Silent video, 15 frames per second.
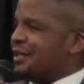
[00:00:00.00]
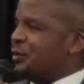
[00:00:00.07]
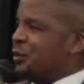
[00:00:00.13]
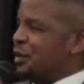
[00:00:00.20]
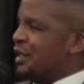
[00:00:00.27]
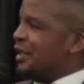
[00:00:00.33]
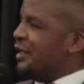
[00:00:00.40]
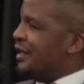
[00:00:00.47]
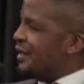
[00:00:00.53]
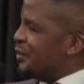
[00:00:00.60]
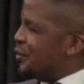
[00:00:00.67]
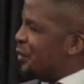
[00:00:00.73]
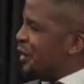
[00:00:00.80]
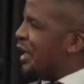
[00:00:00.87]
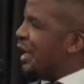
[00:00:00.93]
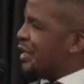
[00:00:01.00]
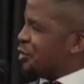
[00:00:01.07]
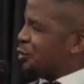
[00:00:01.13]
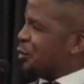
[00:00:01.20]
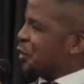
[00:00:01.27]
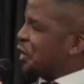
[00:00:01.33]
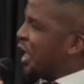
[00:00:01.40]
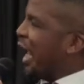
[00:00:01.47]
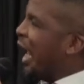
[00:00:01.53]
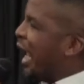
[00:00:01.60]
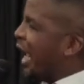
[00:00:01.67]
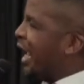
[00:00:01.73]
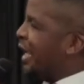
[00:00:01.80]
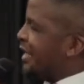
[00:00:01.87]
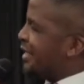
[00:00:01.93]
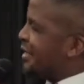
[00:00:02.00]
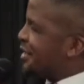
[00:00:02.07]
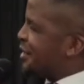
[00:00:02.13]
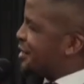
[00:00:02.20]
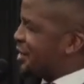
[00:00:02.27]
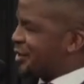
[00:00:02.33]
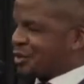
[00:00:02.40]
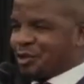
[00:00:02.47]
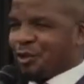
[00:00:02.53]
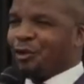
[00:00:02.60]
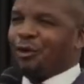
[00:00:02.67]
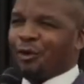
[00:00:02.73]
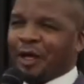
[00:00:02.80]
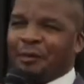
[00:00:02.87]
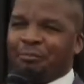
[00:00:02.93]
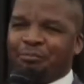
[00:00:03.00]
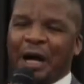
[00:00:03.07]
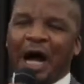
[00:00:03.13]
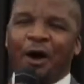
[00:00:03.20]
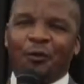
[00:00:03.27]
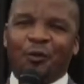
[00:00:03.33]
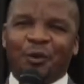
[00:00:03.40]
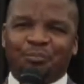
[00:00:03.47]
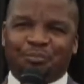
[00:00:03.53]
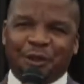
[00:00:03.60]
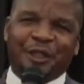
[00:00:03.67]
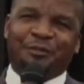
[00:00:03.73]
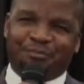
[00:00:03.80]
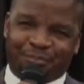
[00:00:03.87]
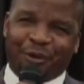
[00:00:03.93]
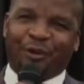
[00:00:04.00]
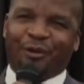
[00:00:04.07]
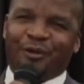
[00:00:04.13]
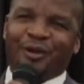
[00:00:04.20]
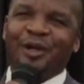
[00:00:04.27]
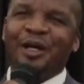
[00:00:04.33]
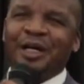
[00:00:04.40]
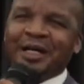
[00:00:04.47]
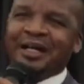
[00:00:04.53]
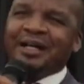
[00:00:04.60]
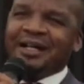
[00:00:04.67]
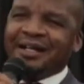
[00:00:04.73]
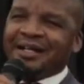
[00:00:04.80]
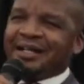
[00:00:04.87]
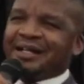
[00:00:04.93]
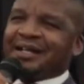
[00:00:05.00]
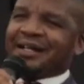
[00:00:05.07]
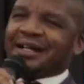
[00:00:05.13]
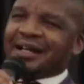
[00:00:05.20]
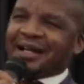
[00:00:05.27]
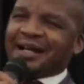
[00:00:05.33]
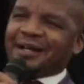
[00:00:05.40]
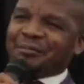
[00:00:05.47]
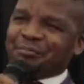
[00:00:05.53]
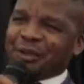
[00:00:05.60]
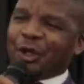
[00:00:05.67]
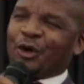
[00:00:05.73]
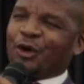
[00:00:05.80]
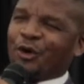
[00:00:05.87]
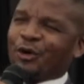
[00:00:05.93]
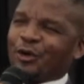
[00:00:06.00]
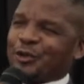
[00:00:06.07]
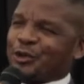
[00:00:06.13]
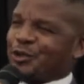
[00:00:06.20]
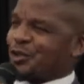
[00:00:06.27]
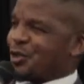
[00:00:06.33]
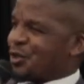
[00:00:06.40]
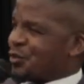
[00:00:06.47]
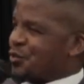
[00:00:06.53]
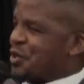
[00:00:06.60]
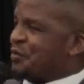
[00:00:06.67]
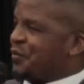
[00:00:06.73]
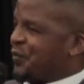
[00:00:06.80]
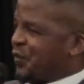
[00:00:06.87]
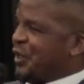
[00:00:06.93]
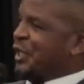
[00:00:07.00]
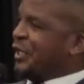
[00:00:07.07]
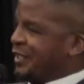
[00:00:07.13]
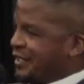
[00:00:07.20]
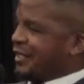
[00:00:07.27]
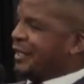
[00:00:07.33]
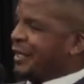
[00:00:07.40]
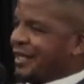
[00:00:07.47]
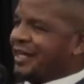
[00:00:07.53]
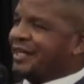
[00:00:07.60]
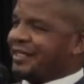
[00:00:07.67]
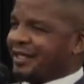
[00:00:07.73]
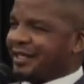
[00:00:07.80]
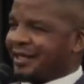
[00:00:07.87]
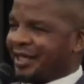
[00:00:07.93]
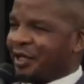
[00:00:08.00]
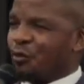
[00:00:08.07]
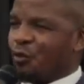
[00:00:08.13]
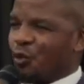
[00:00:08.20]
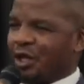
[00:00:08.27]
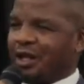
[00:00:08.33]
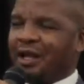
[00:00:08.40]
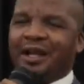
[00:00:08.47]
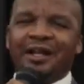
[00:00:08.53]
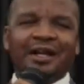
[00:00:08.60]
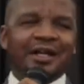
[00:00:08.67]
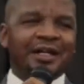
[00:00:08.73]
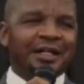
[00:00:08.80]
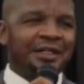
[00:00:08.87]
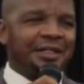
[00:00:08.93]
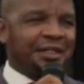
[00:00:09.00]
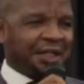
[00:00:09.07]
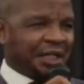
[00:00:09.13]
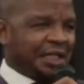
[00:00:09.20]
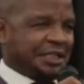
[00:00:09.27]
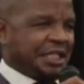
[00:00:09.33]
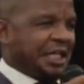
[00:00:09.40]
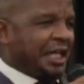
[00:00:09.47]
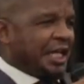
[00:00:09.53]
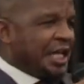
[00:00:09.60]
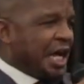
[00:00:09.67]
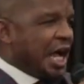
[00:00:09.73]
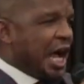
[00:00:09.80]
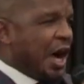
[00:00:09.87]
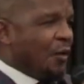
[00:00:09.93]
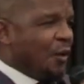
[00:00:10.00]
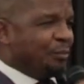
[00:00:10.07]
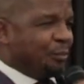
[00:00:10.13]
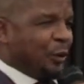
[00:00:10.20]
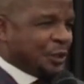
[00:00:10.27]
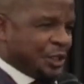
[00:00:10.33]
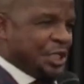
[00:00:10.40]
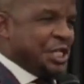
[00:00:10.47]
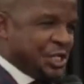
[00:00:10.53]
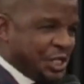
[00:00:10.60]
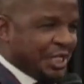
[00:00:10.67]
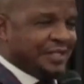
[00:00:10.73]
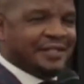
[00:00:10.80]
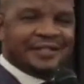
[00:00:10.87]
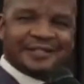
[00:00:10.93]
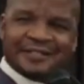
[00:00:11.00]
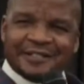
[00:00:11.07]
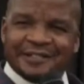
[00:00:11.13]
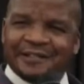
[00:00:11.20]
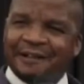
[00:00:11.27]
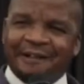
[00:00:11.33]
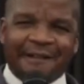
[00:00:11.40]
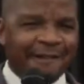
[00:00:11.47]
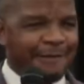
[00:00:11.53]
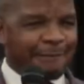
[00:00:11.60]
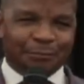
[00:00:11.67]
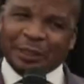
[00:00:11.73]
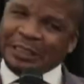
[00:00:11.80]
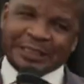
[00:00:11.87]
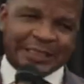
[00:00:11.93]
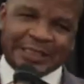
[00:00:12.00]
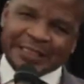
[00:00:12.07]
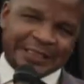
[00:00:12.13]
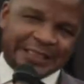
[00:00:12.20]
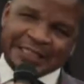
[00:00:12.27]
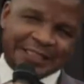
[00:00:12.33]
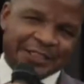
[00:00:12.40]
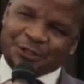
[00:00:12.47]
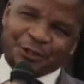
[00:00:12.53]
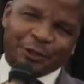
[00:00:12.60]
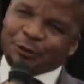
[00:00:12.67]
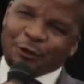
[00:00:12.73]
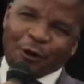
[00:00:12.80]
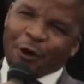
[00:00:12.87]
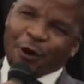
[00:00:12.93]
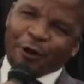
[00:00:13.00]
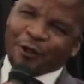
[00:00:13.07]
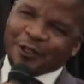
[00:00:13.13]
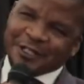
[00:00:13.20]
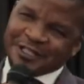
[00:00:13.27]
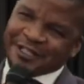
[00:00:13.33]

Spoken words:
we are so scared to empower people because we feel they will threaten our positions. But that is not God.